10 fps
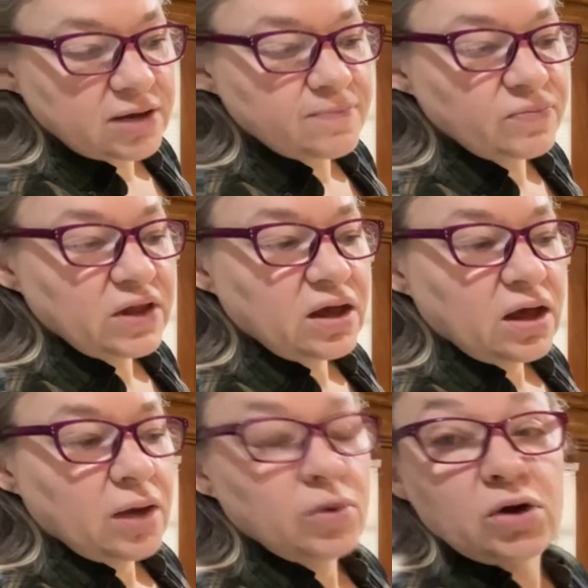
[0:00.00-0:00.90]
And
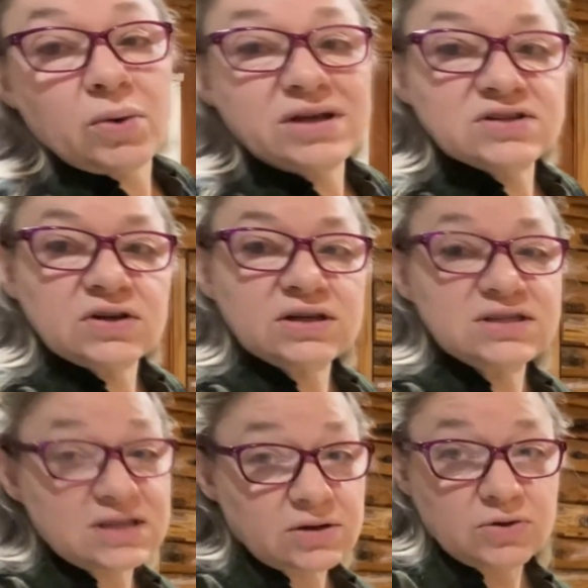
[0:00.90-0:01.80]
we're going to wait until it gets
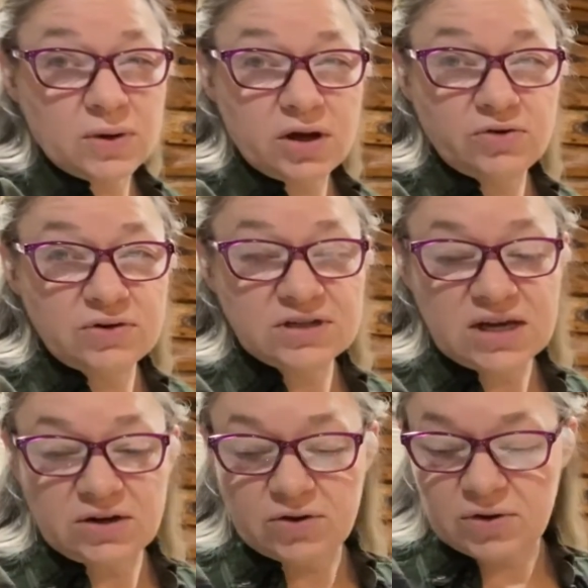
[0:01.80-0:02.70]
down to 110
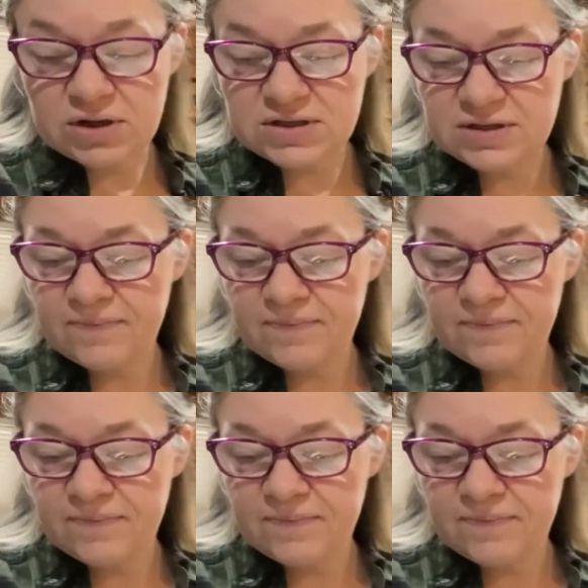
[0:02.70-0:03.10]
degrees.